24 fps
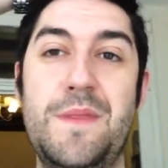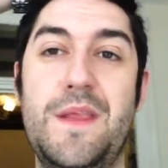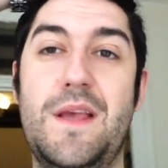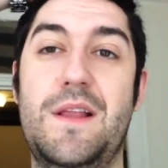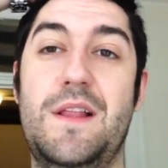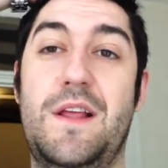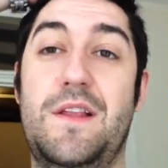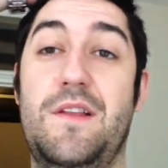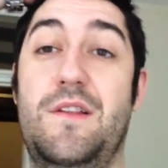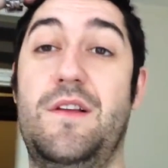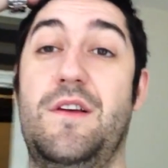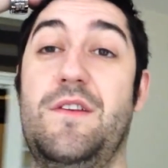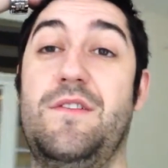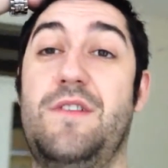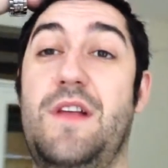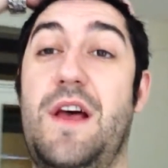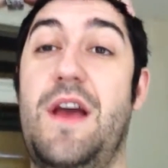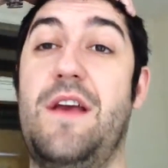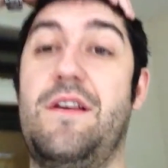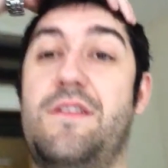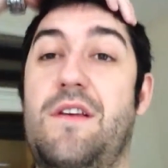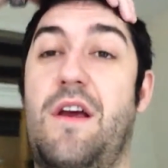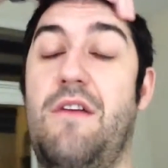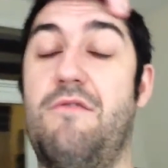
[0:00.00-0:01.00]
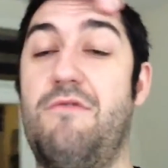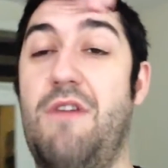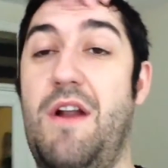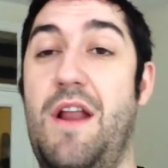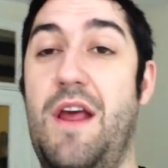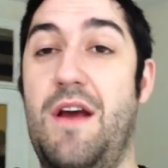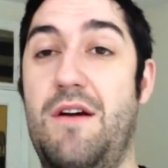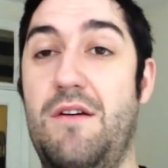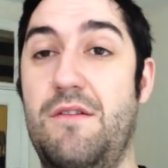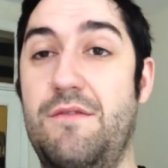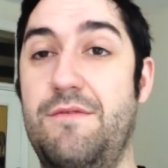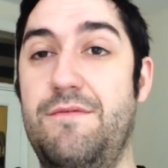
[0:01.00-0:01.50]
Like, the last lags, I ran
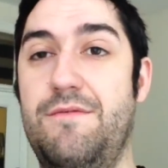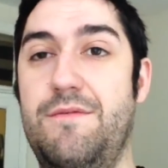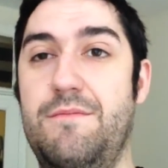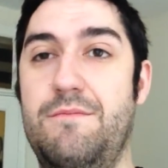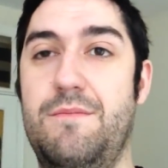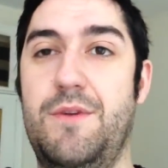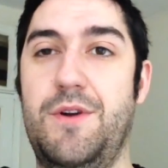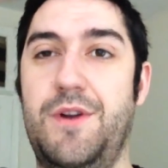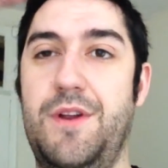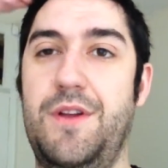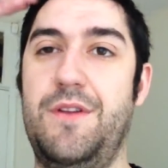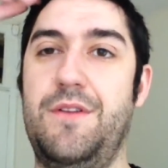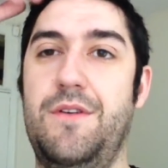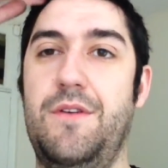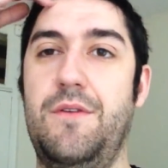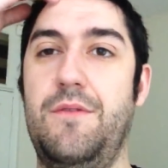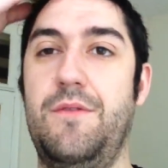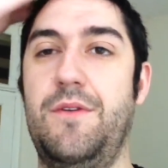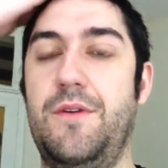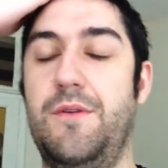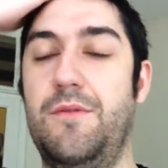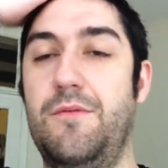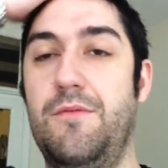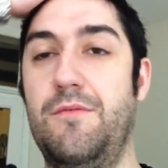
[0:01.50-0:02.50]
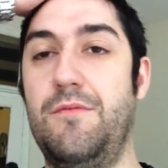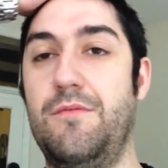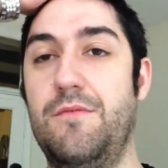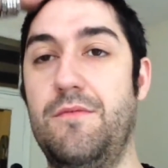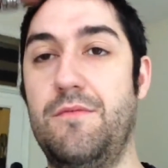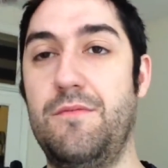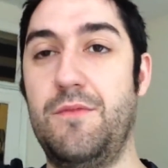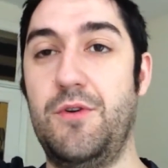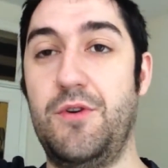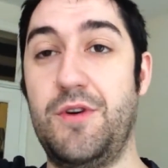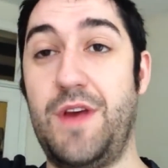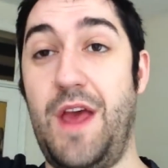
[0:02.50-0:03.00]
out of money to do
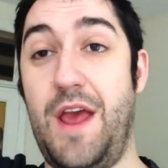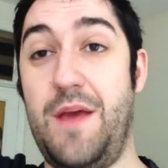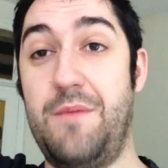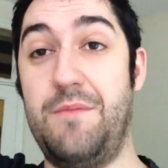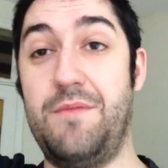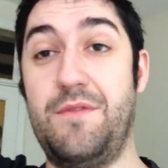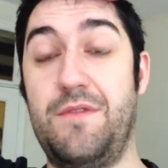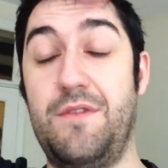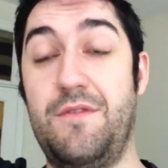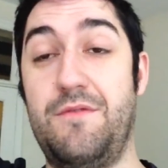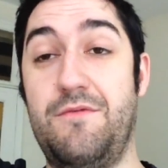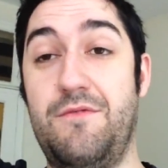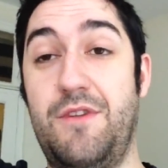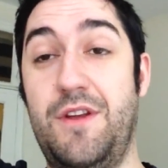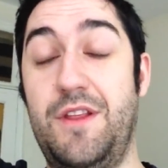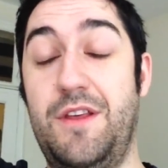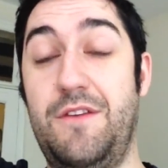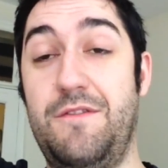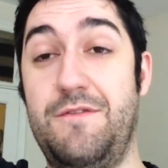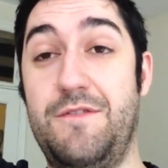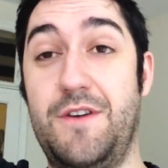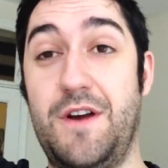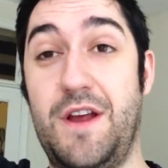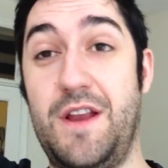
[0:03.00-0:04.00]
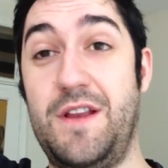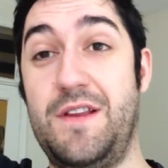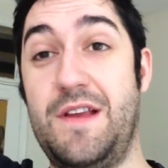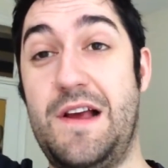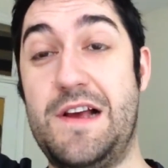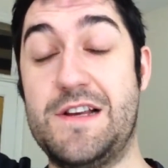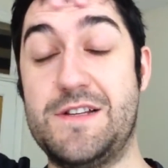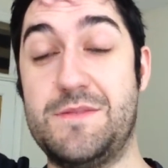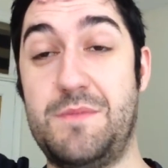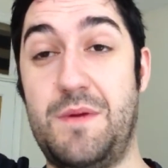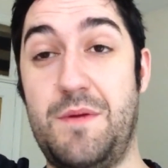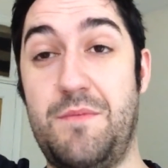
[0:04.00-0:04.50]
more games that really fucking
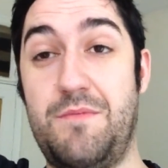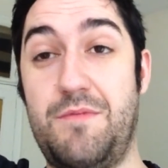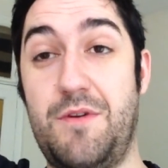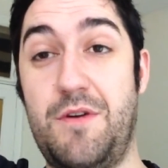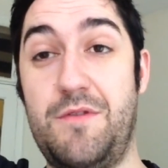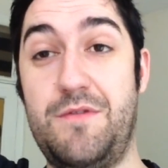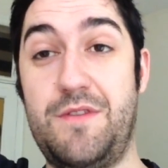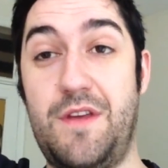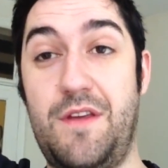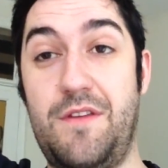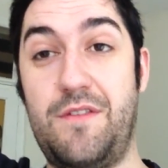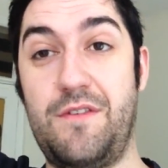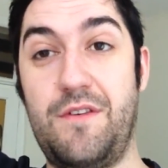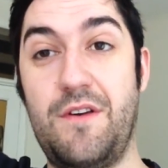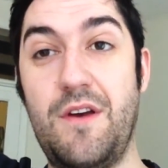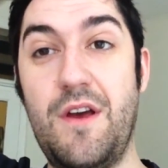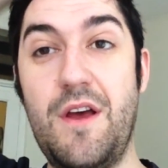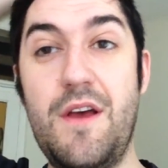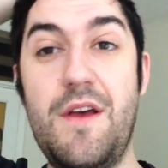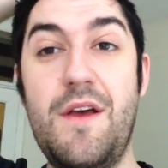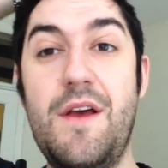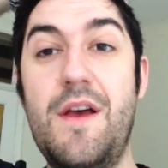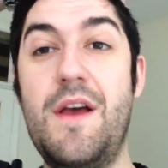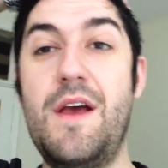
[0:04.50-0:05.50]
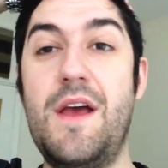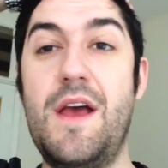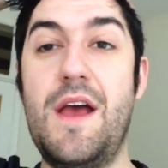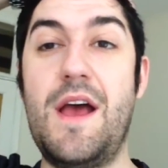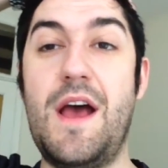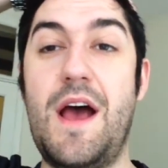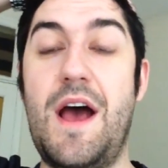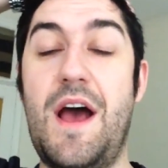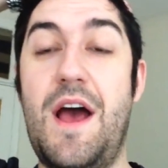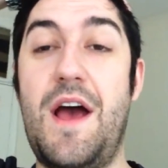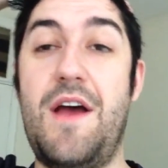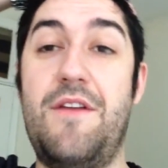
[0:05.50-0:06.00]
tax my processor.
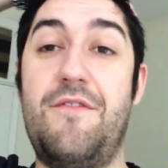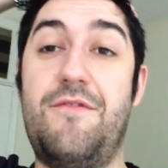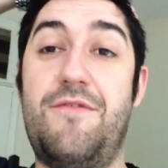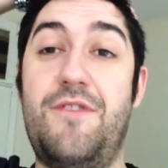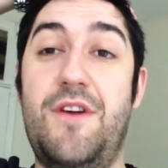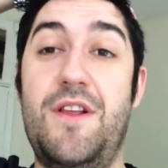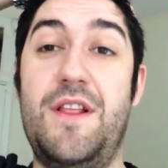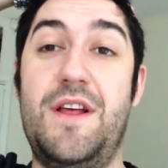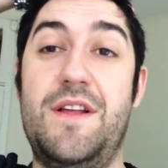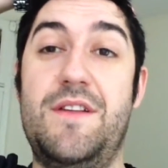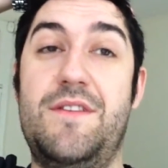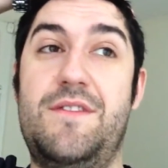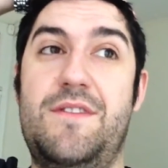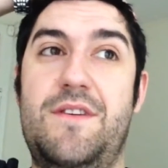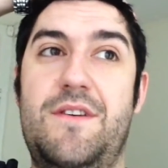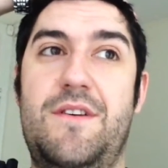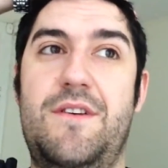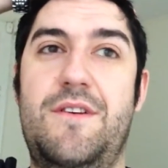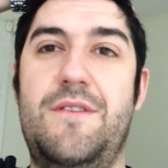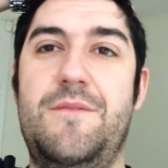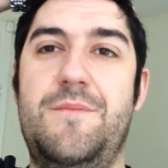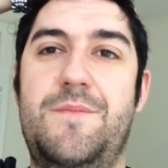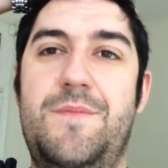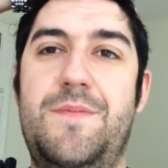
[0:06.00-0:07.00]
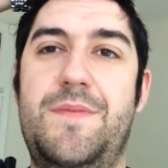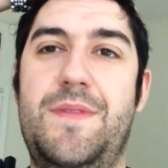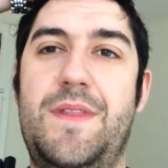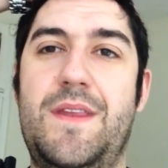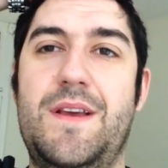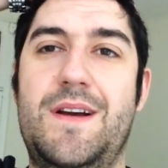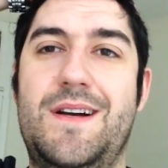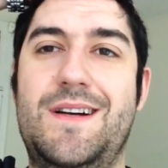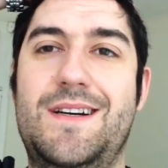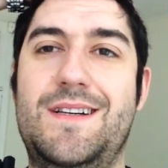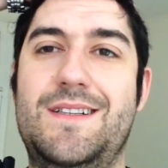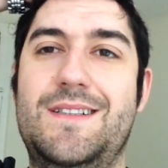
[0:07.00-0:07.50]
And Freelancer,
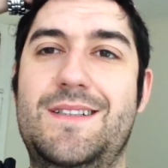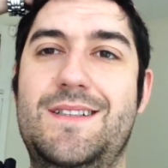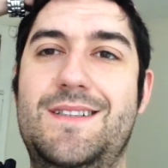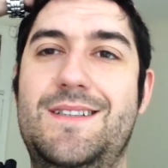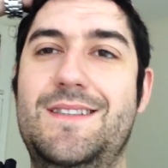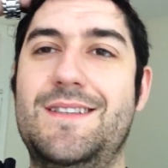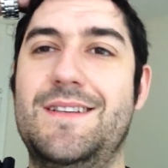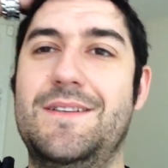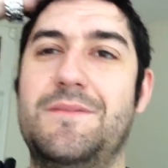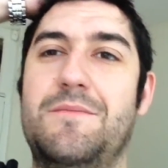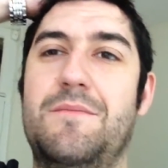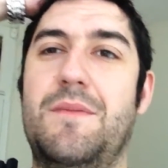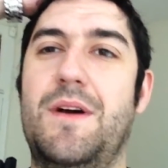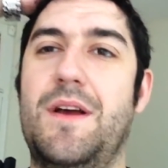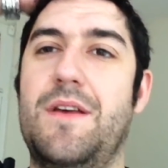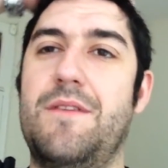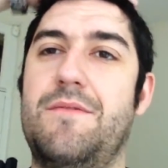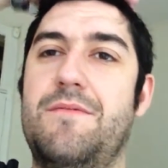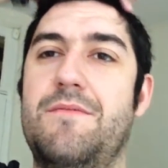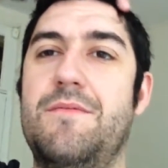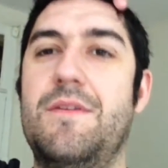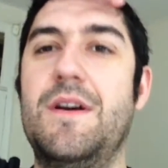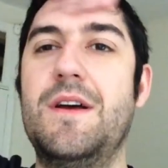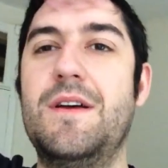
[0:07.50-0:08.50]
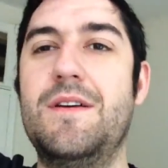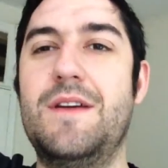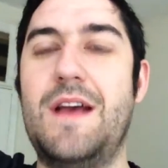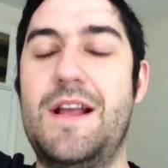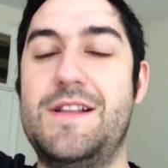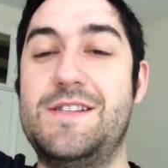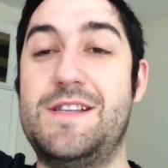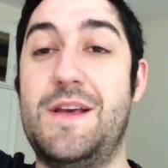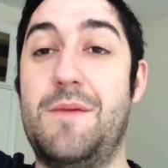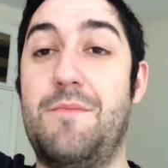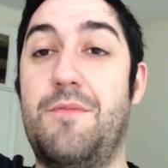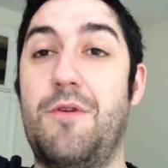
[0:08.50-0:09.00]
my
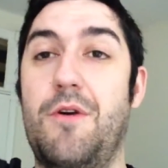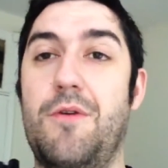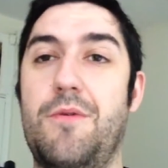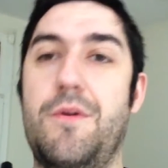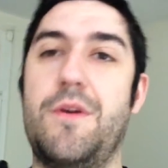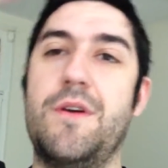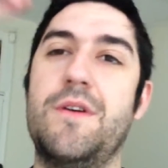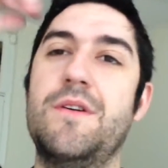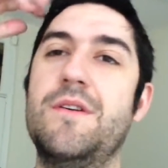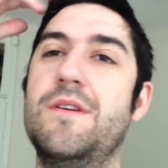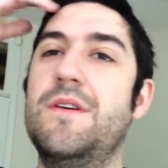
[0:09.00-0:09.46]
headset broke.